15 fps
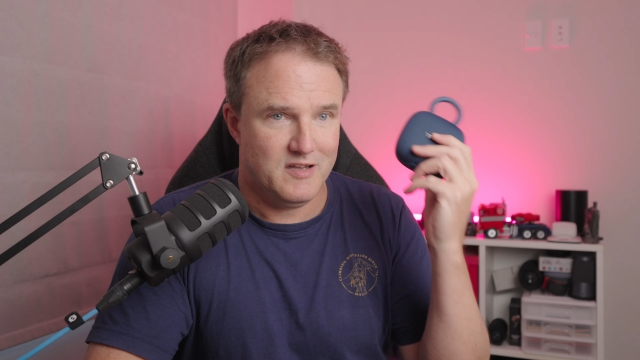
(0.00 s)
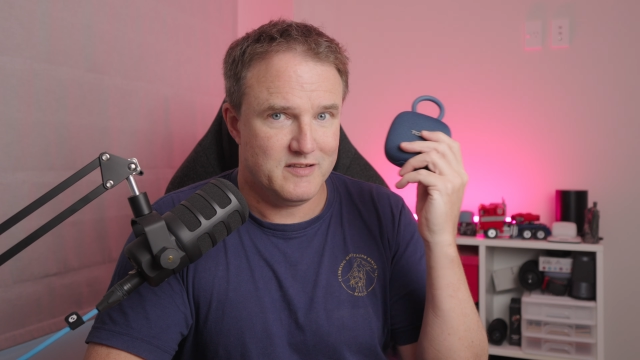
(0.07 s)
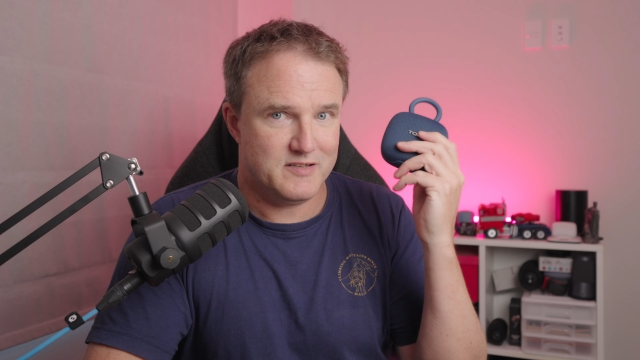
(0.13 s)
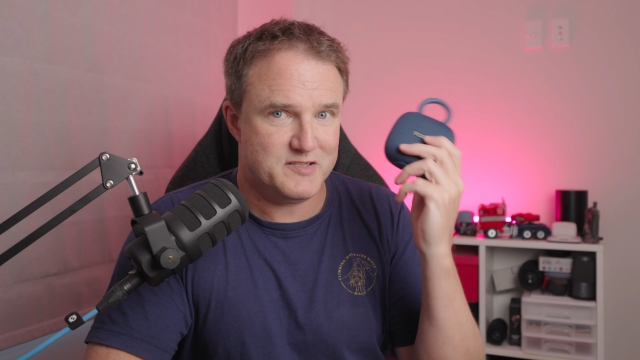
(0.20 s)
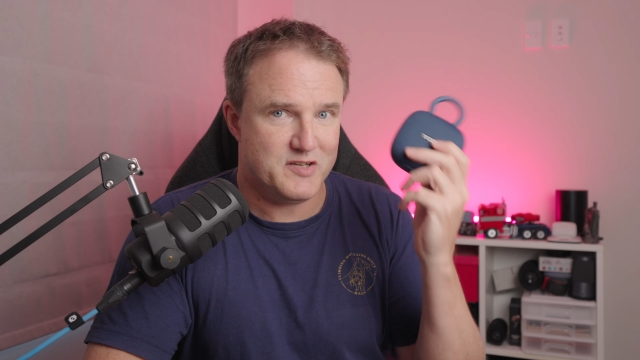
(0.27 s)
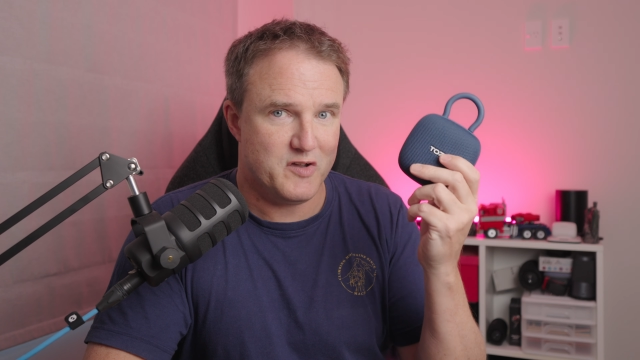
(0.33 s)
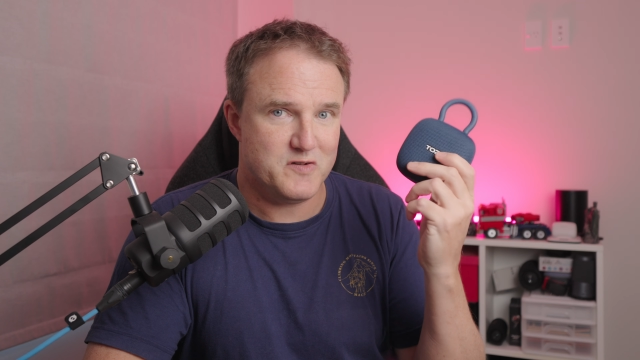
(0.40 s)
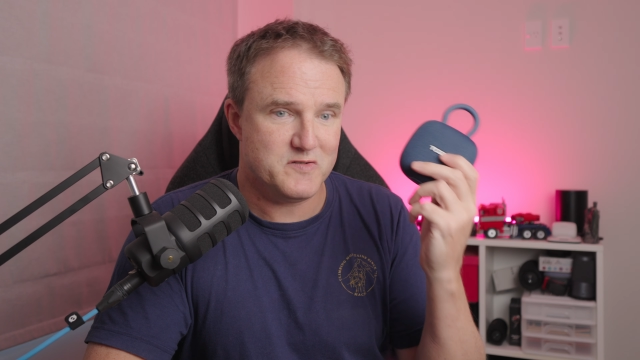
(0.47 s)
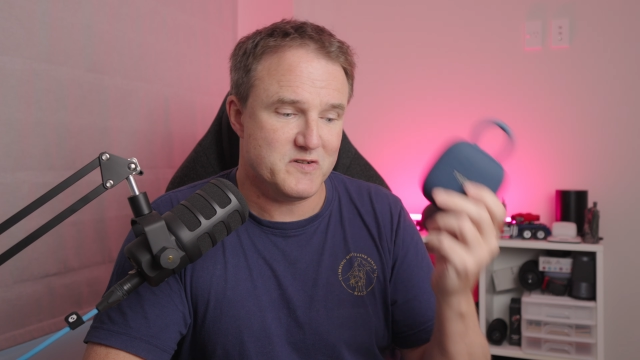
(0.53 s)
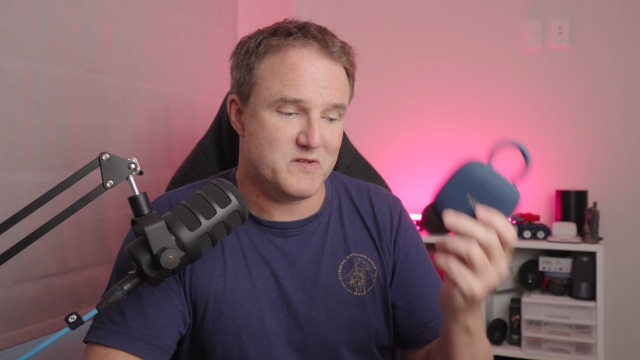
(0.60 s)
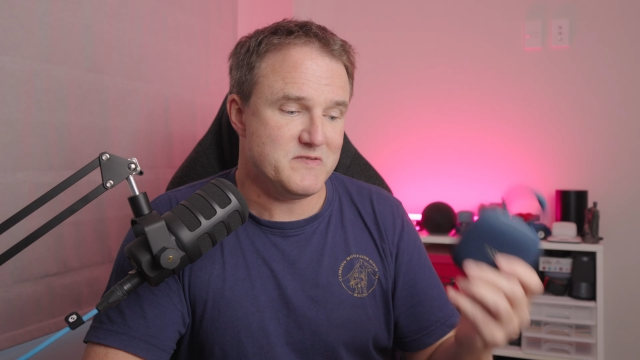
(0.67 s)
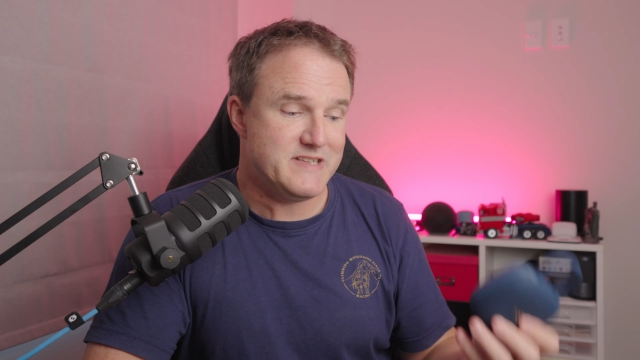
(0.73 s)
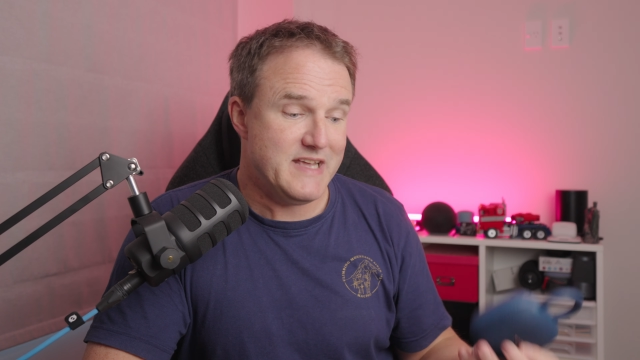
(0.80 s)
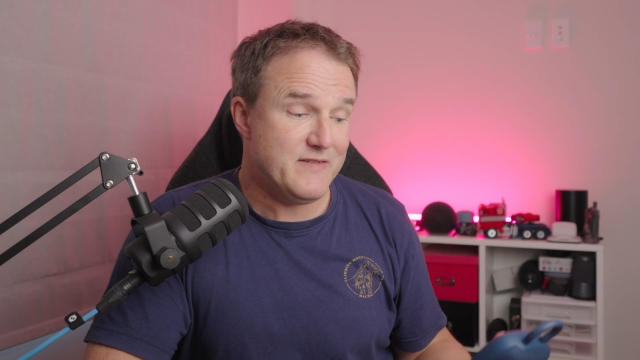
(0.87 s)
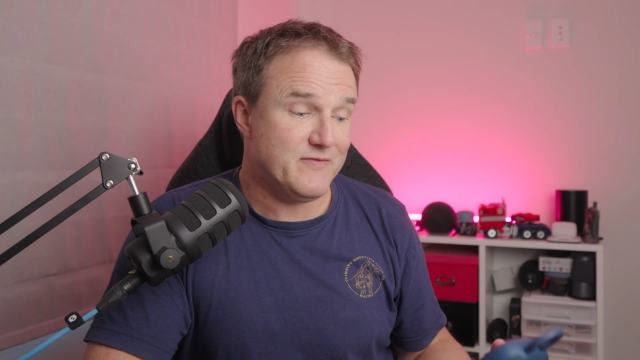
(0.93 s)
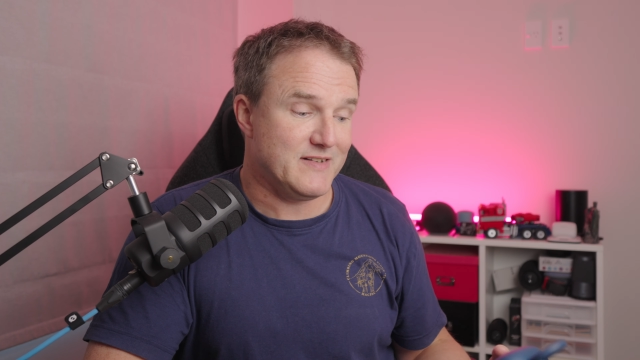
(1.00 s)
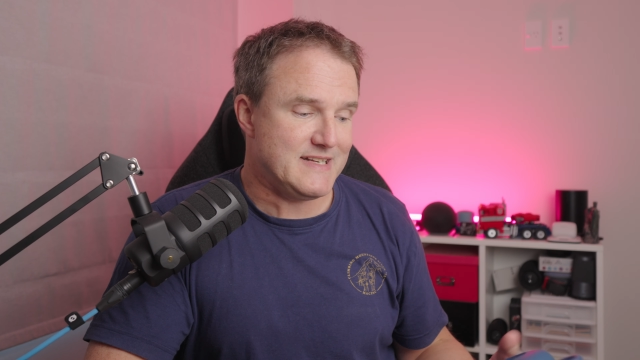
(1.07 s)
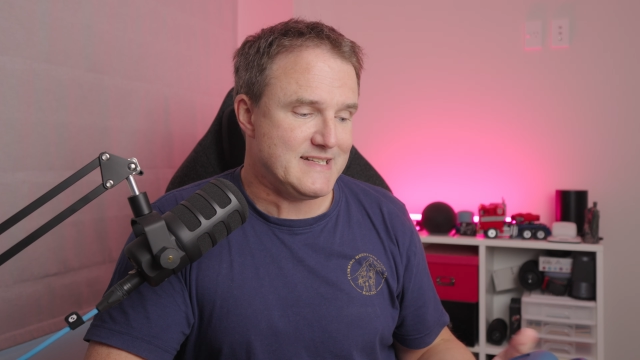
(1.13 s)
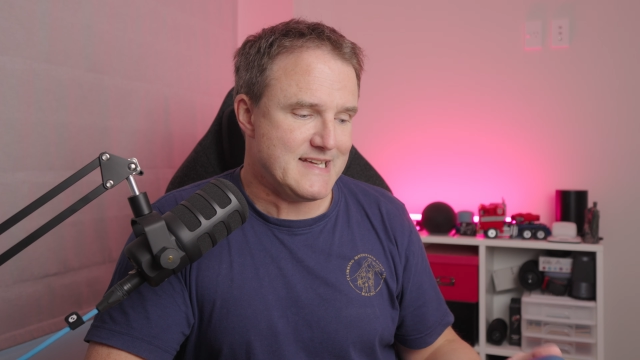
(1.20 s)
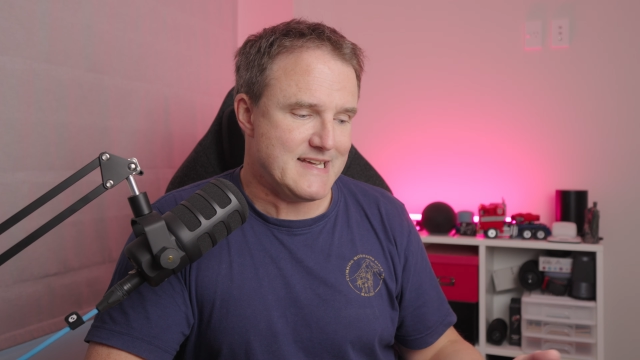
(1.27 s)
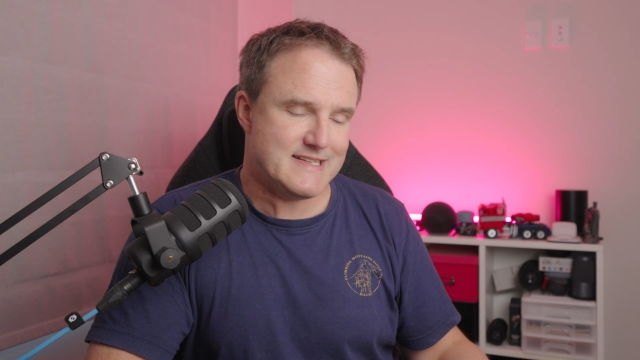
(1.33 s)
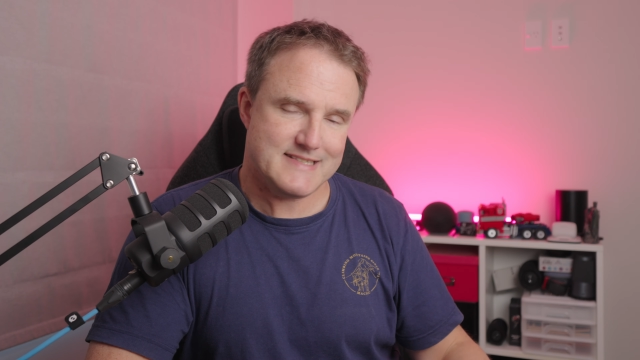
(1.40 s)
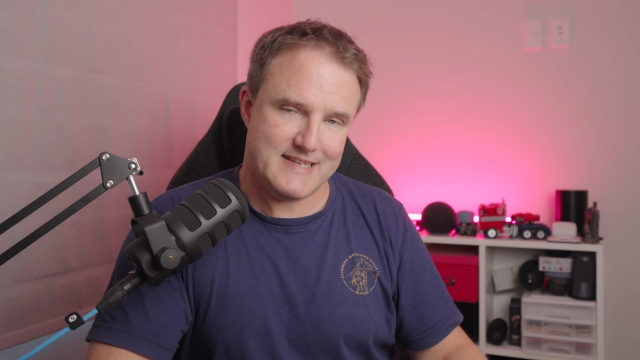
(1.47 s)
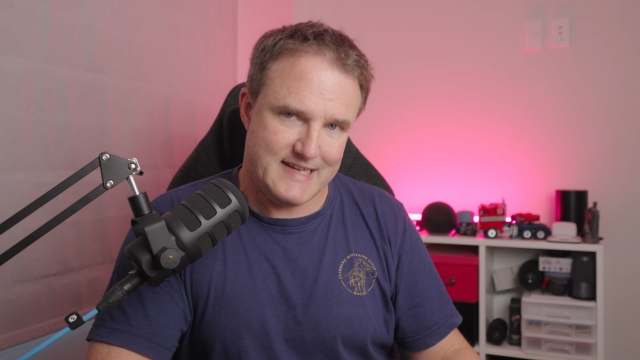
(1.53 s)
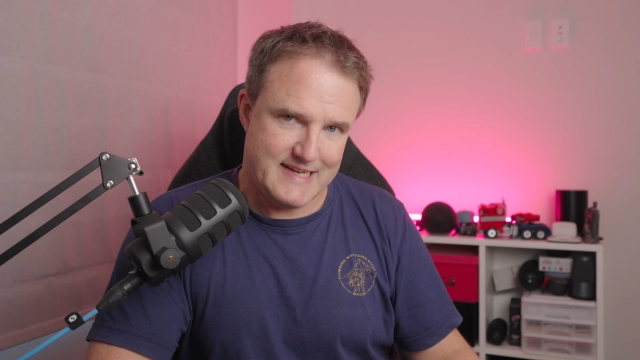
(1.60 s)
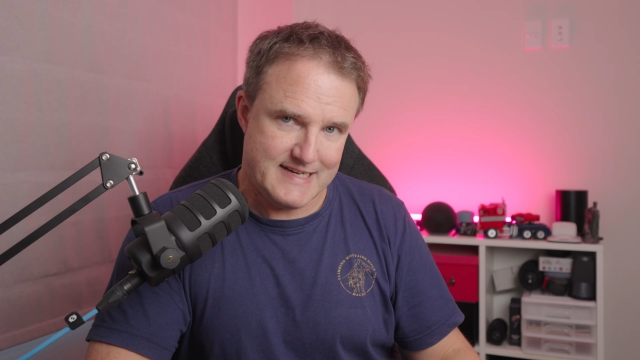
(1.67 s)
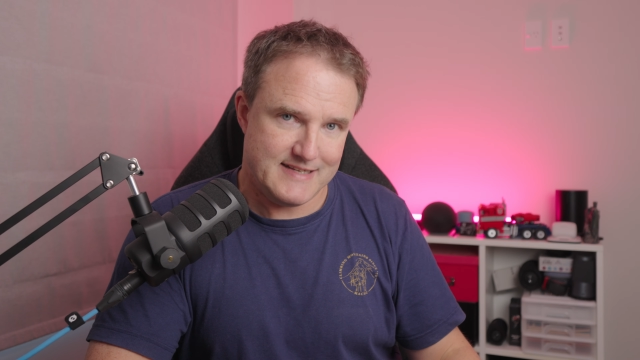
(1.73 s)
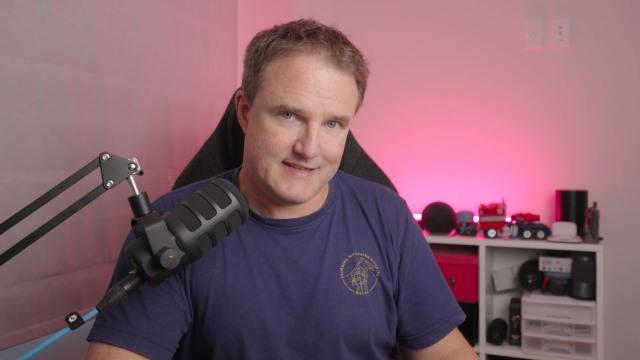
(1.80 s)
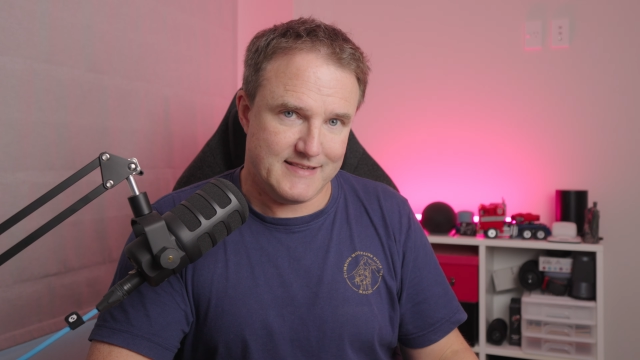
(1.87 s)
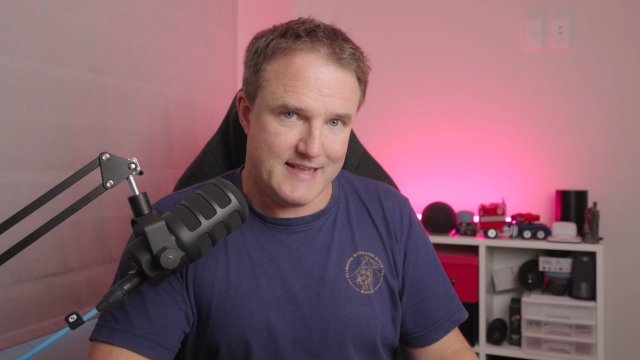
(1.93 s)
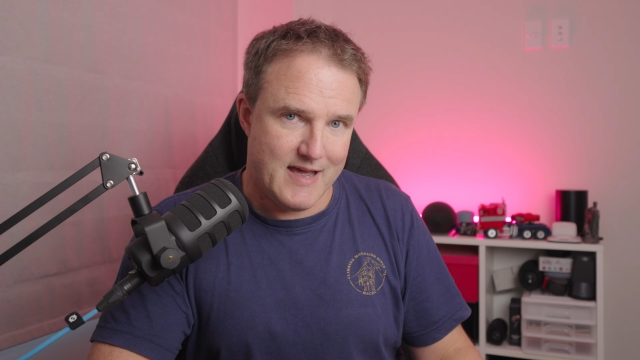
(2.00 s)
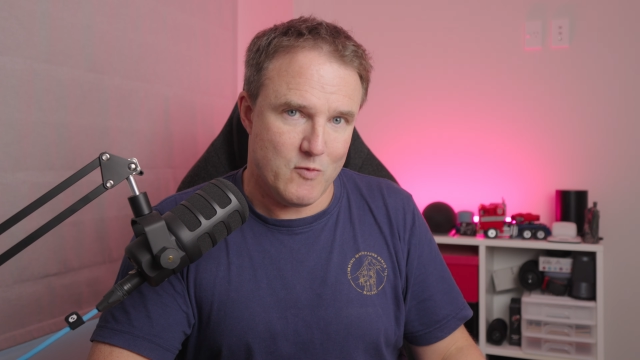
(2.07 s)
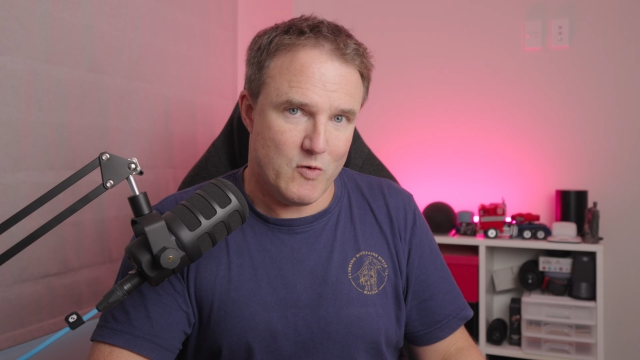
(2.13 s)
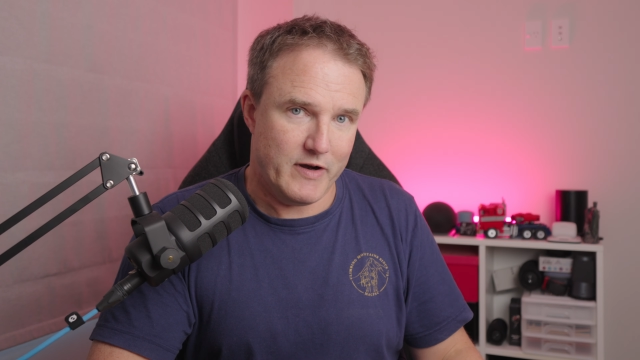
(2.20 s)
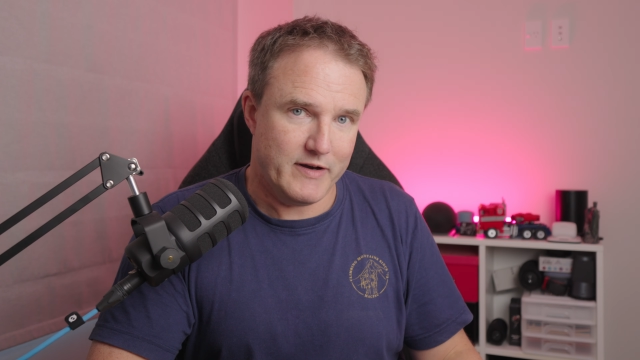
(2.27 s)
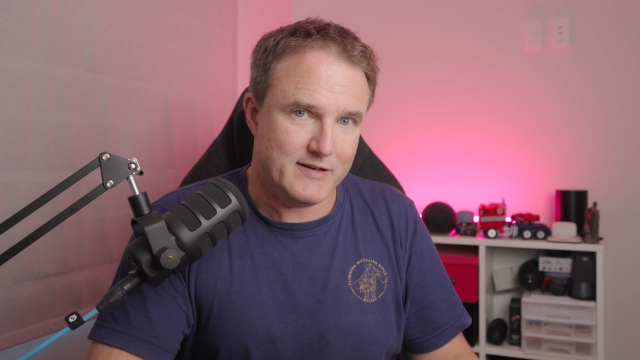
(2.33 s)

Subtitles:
the Tozo definitely takes the lead in that one.